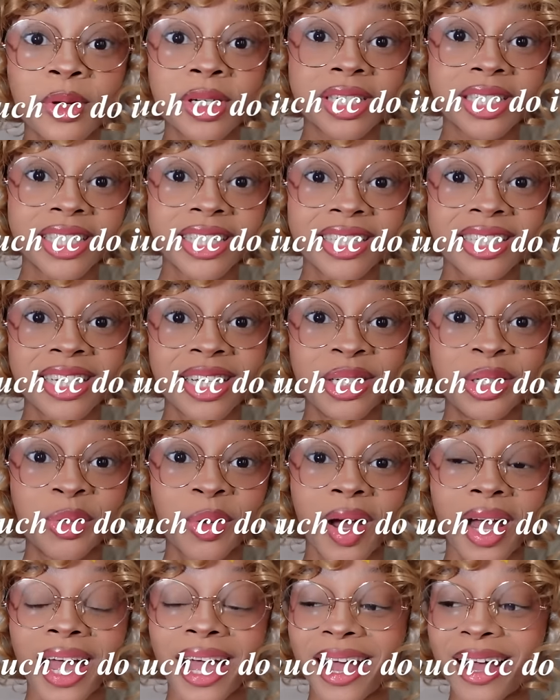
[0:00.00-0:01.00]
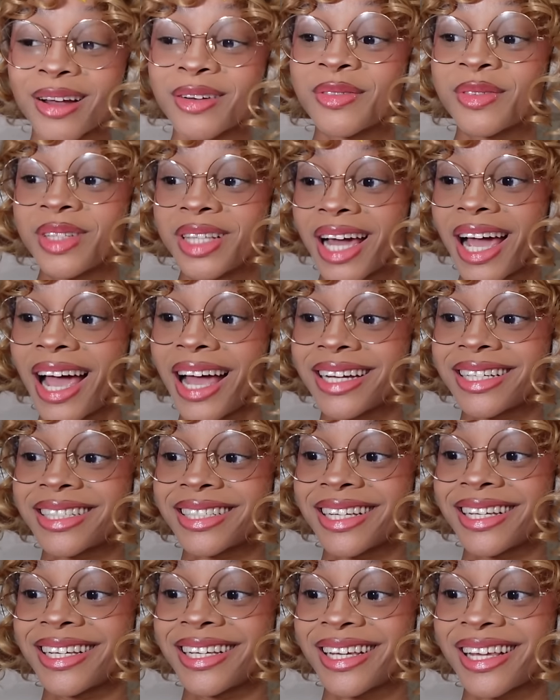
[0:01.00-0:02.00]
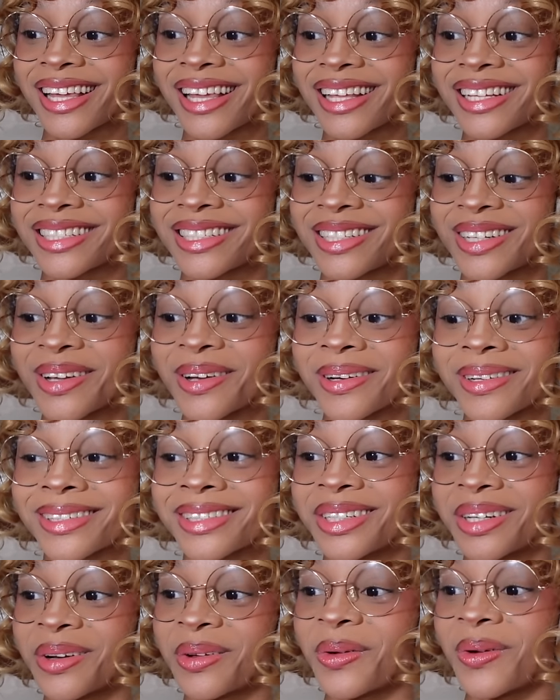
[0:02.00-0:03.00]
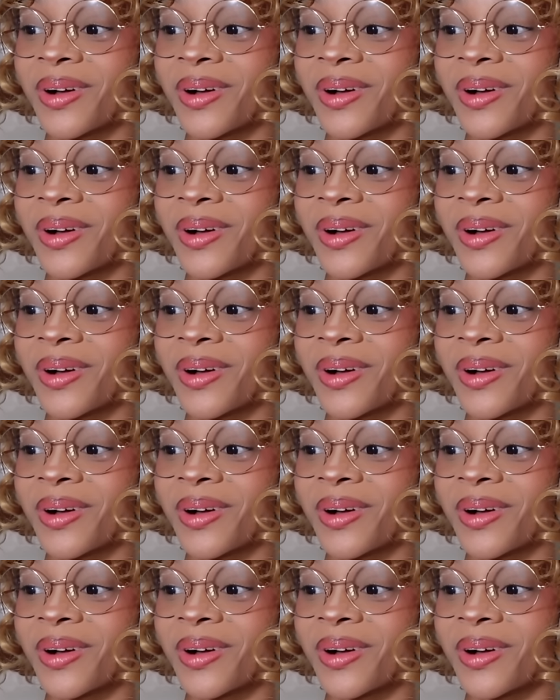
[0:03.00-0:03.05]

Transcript: much CC do I have? That is a good